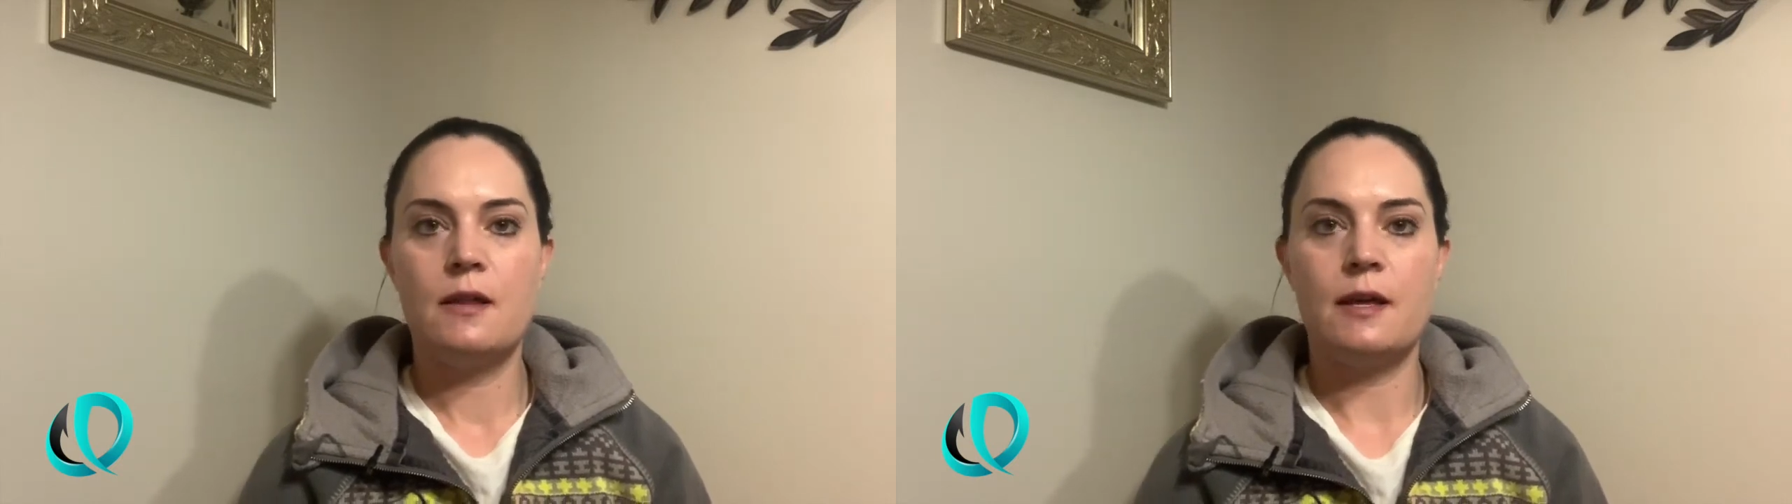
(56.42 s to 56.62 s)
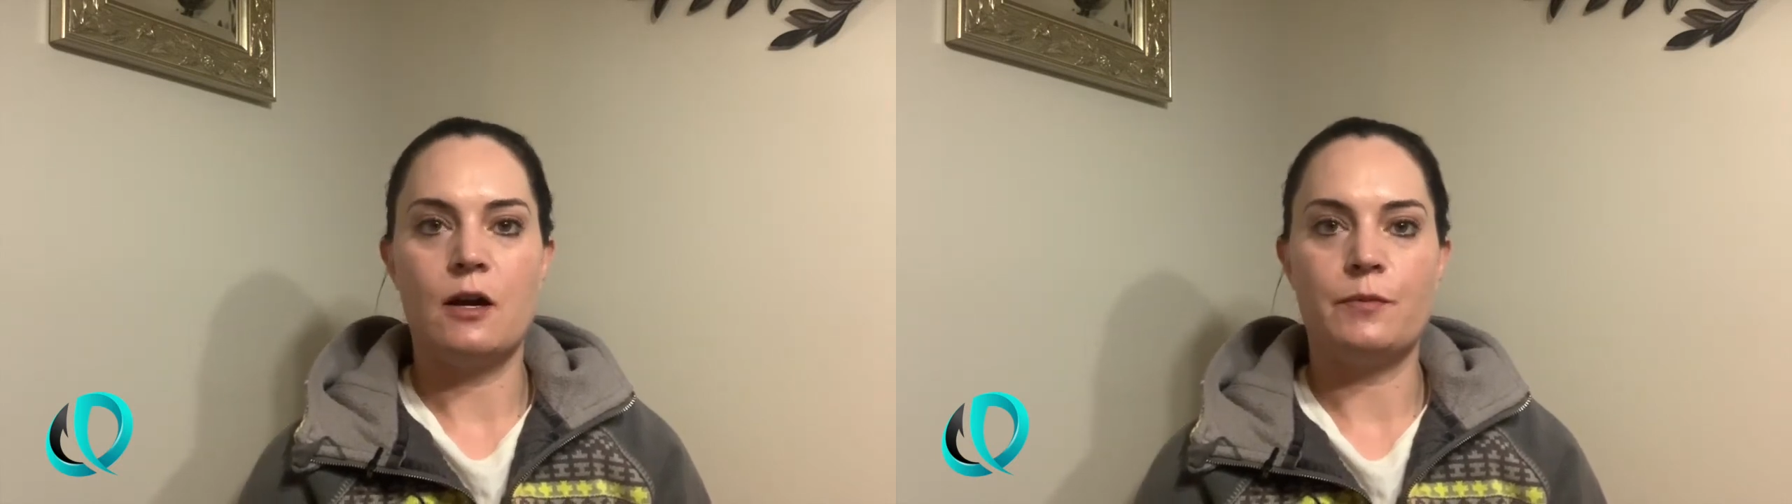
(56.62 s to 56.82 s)

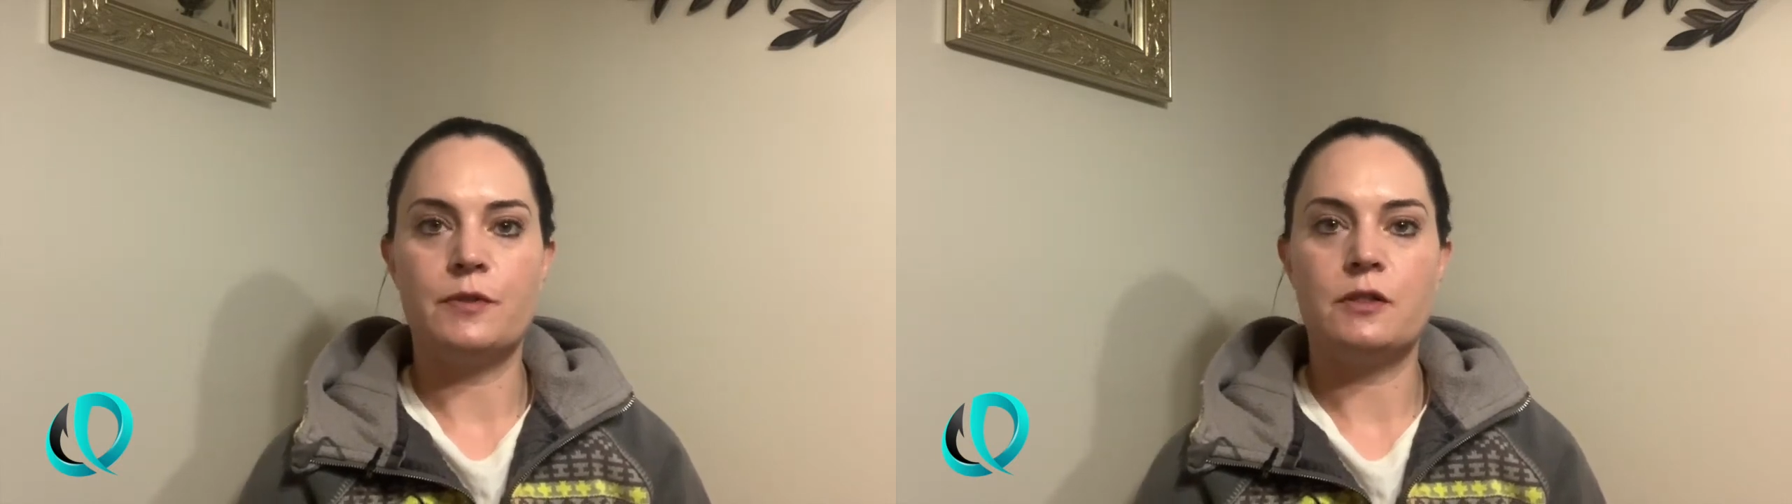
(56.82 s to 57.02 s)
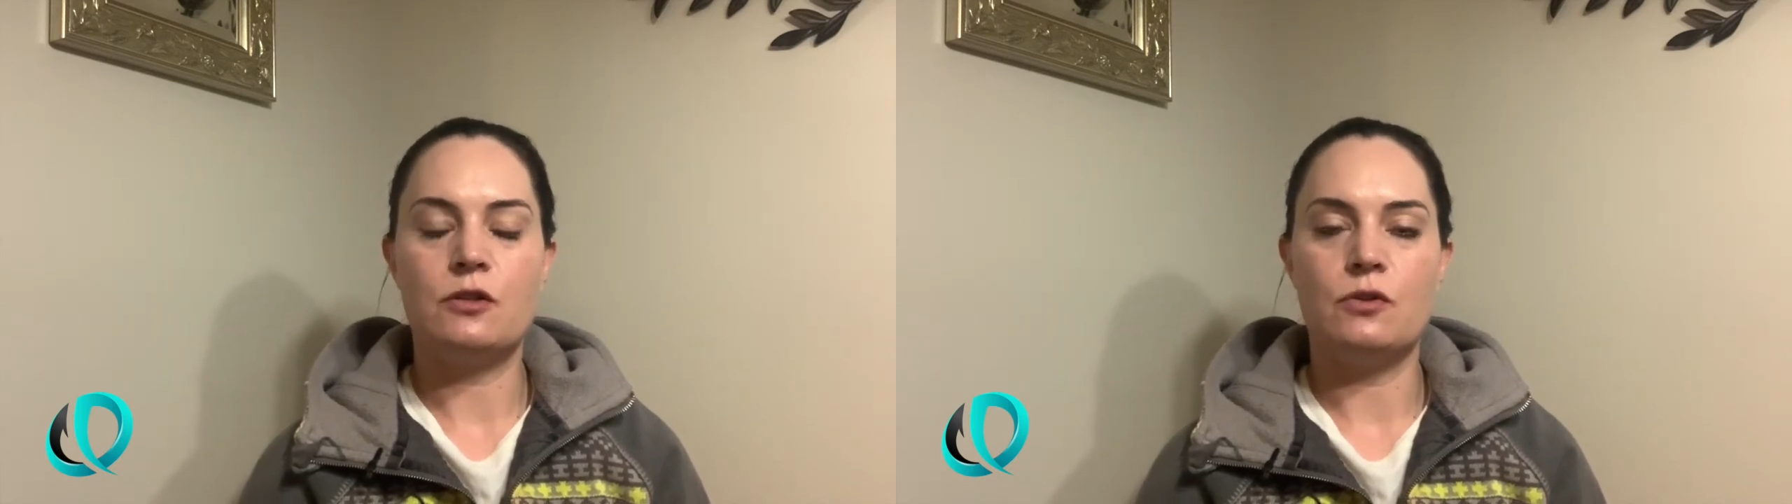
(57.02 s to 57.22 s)
that
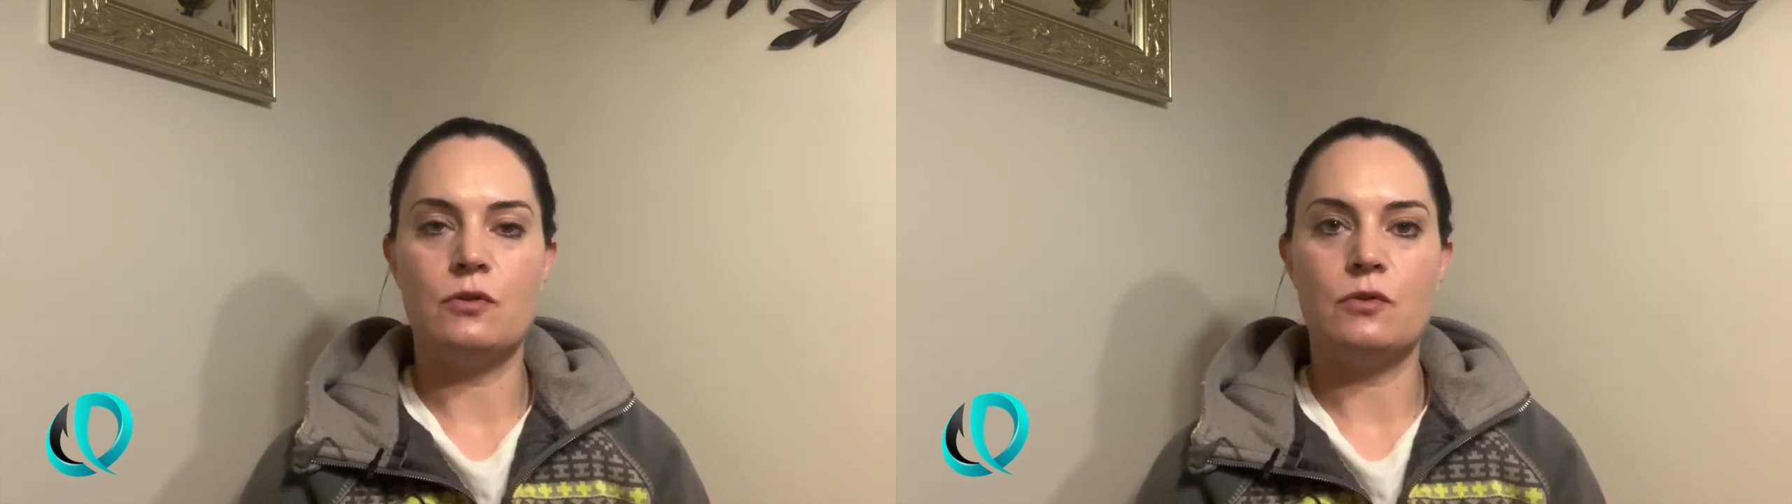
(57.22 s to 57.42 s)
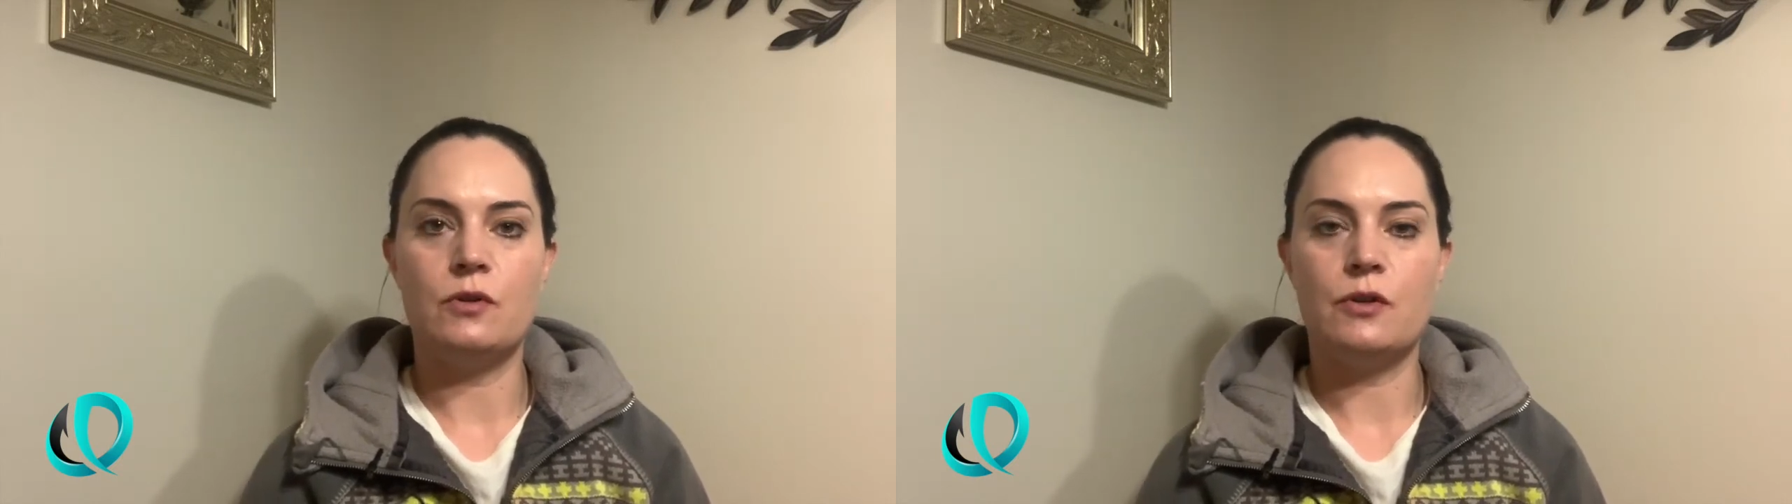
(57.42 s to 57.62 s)
helps
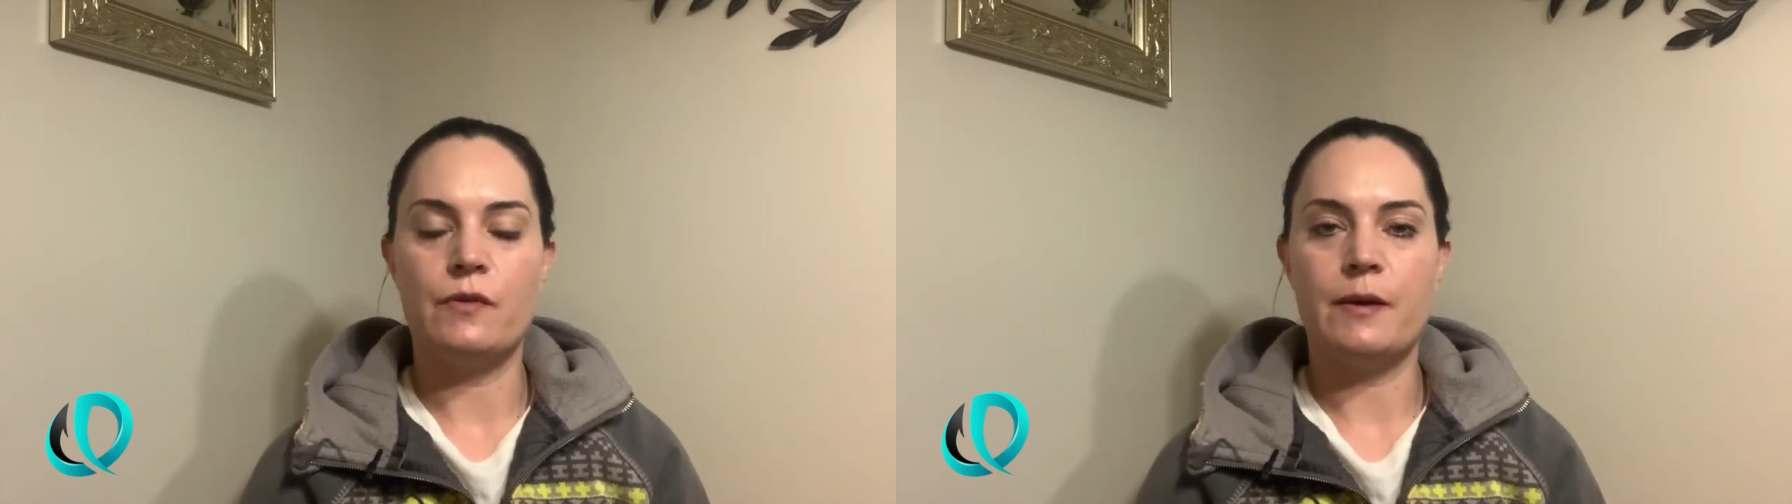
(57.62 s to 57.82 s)
to,